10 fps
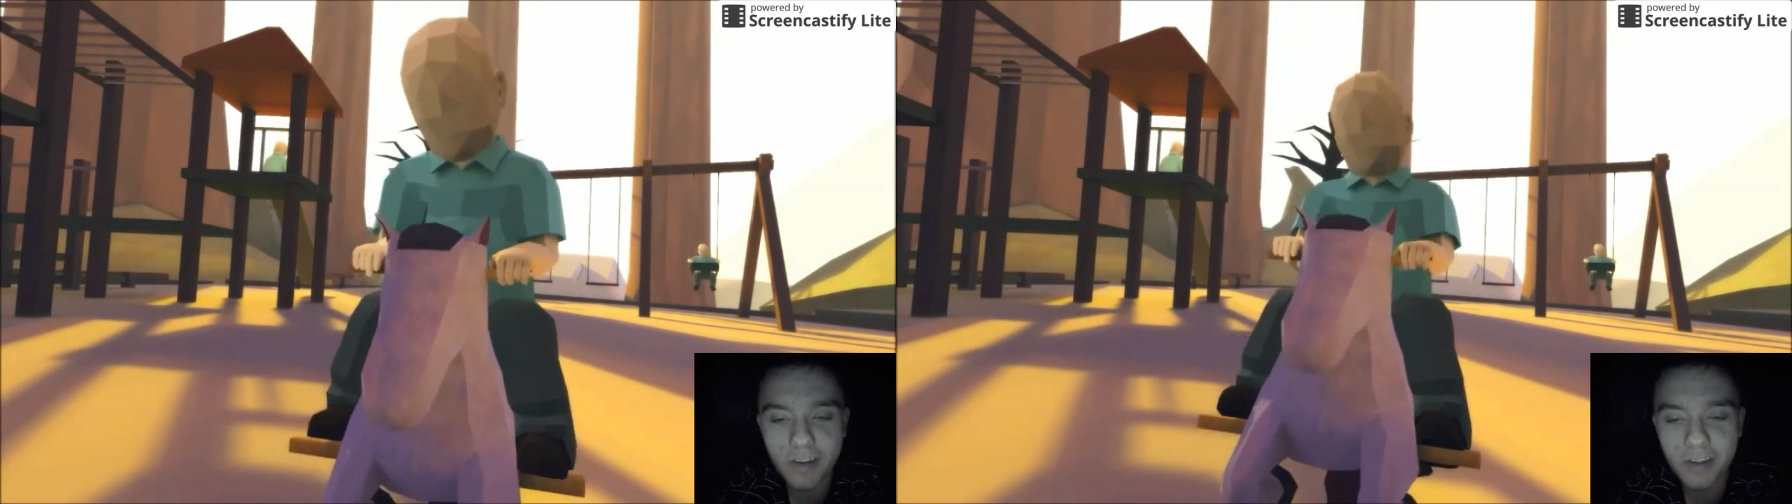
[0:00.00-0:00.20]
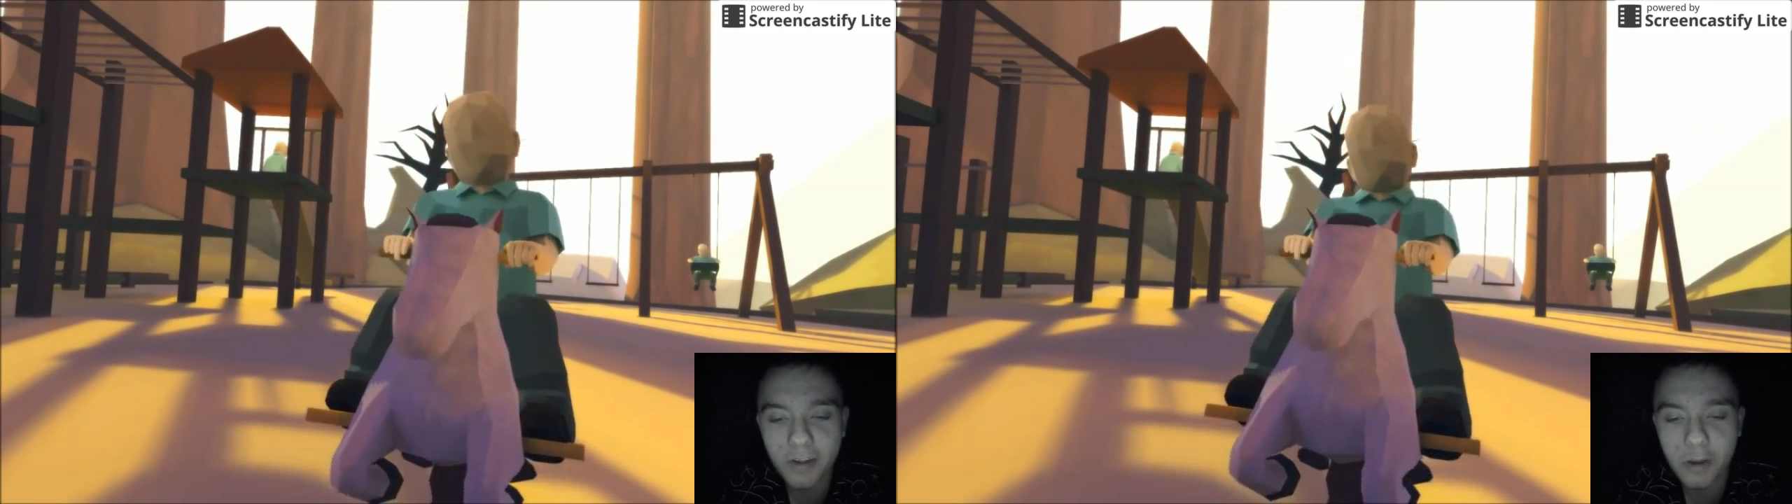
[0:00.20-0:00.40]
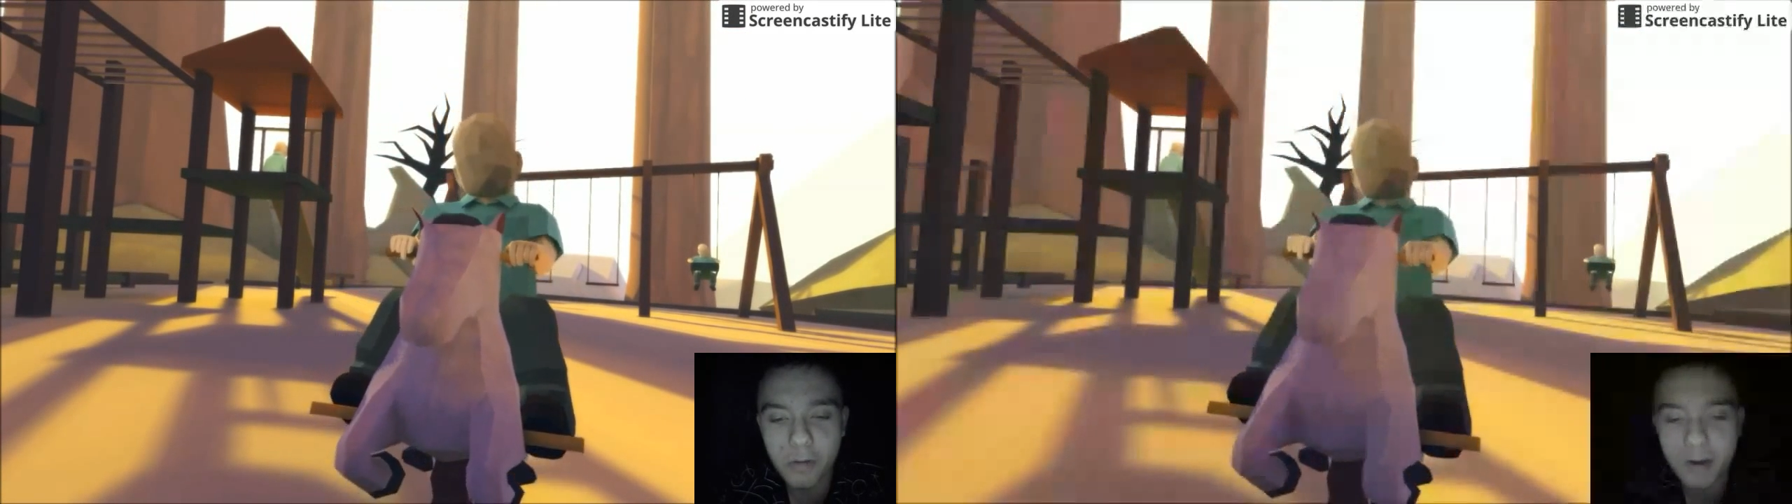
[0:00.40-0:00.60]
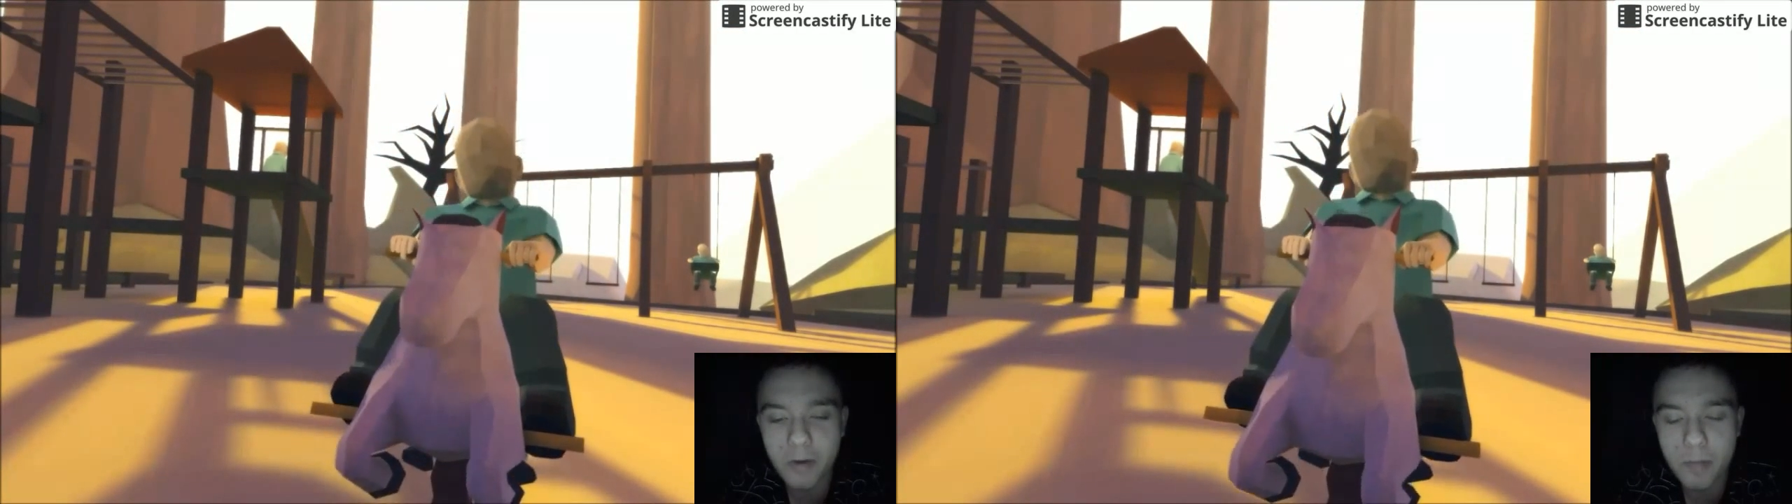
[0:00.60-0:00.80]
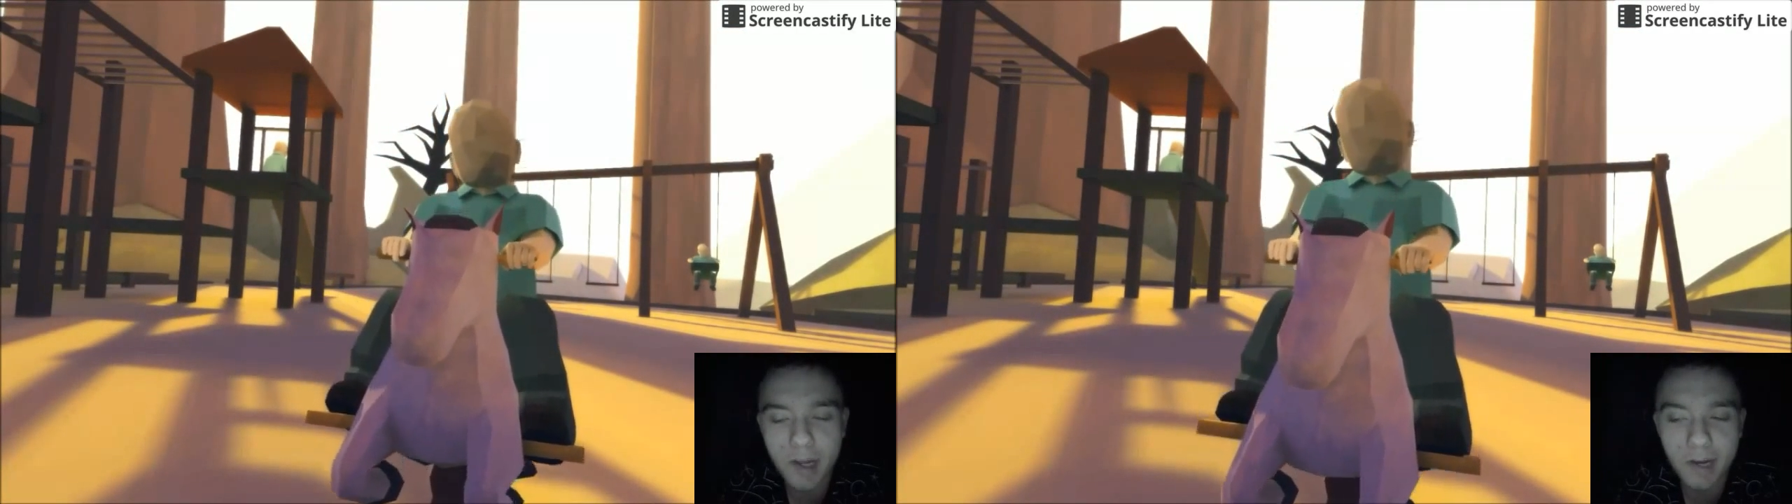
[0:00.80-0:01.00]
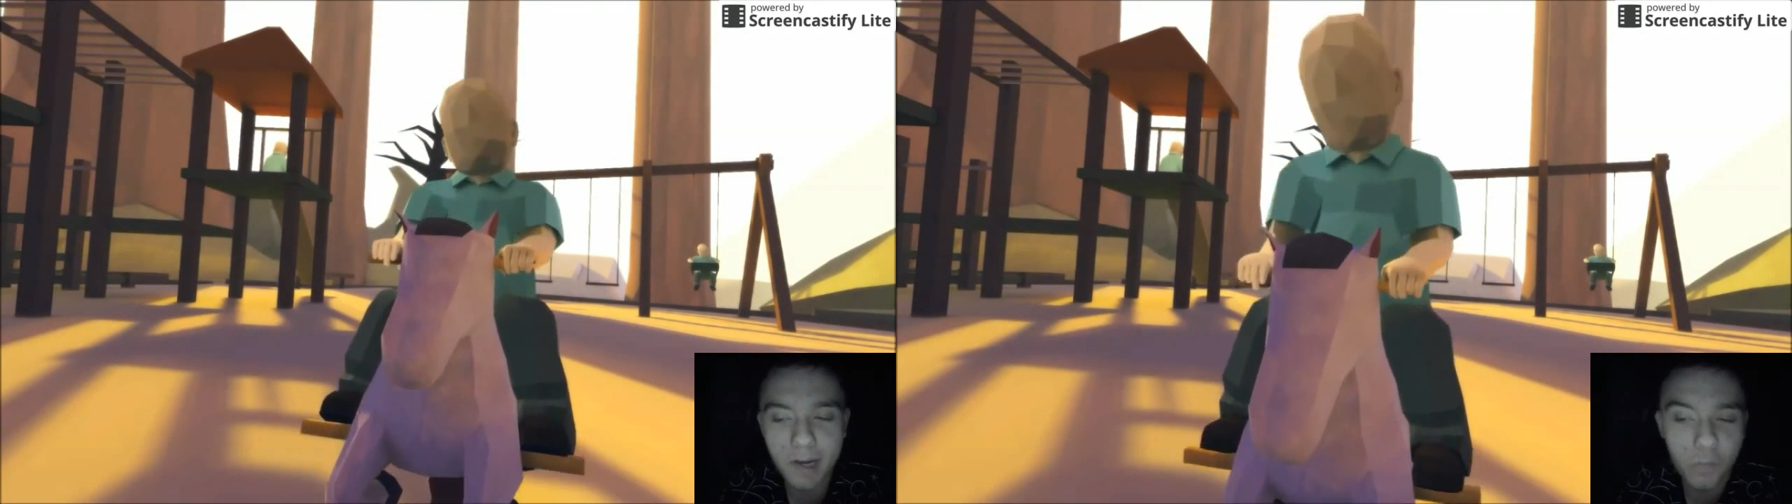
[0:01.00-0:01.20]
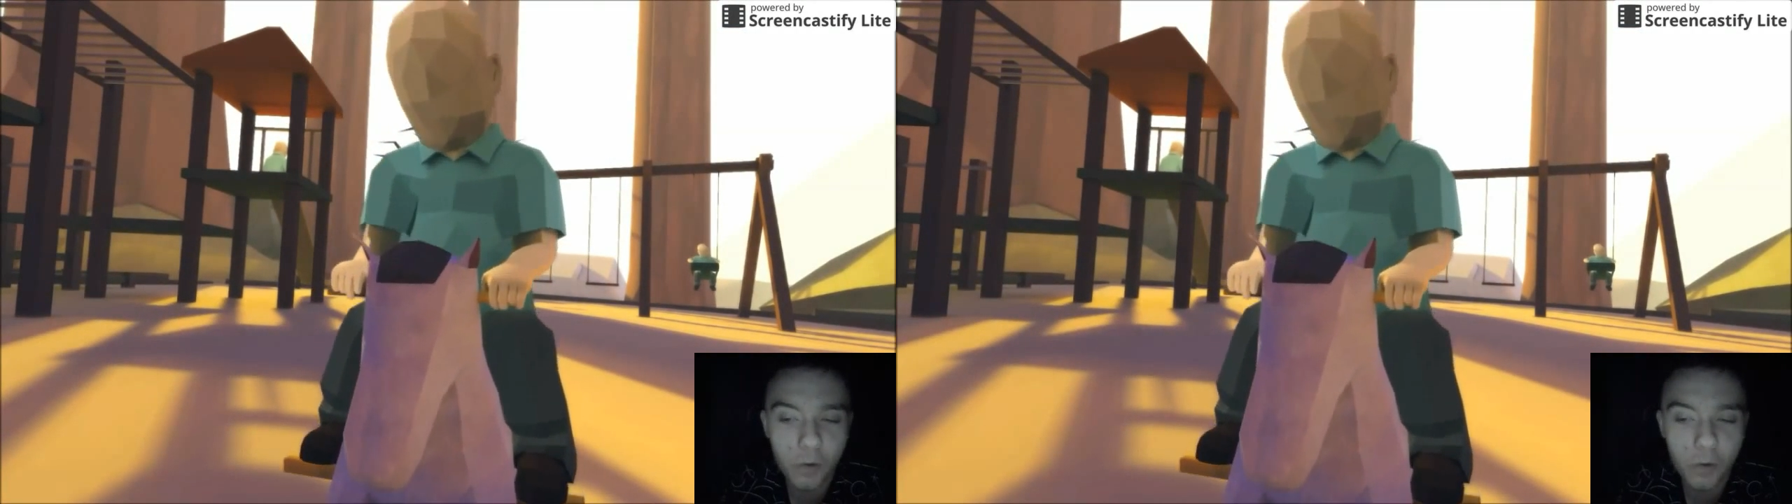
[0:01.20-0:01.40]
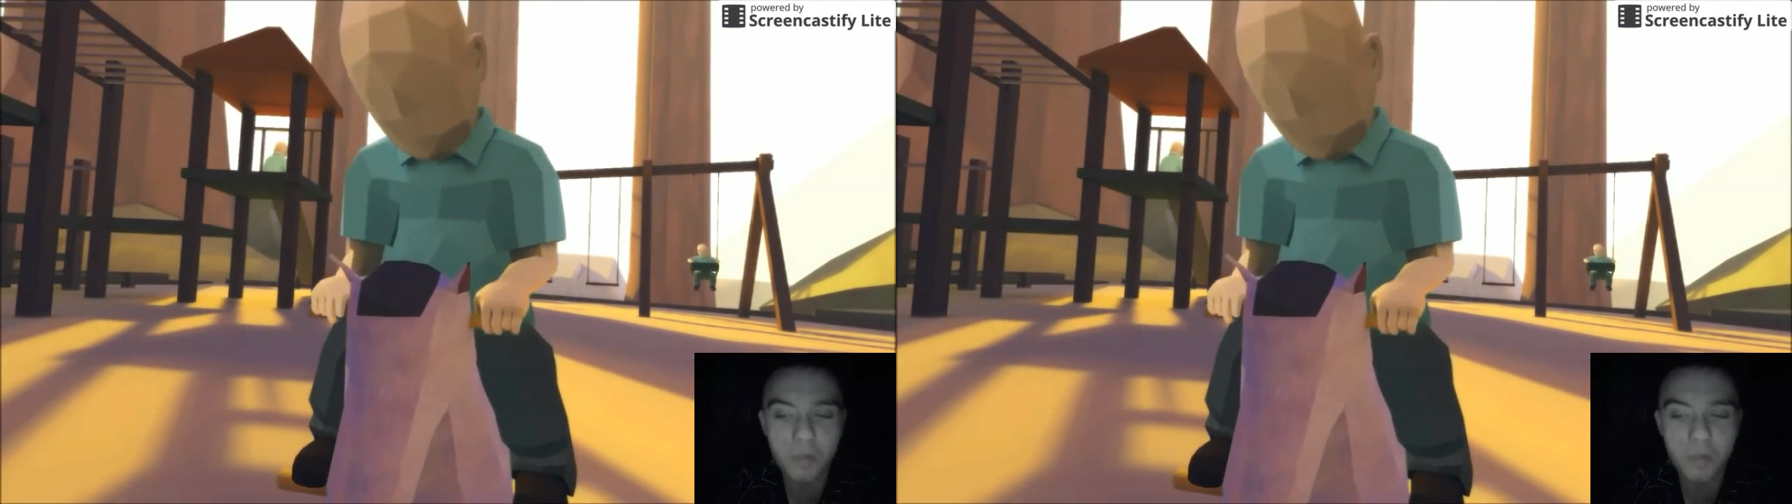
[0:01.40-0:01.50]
Look at the way you go back and forth,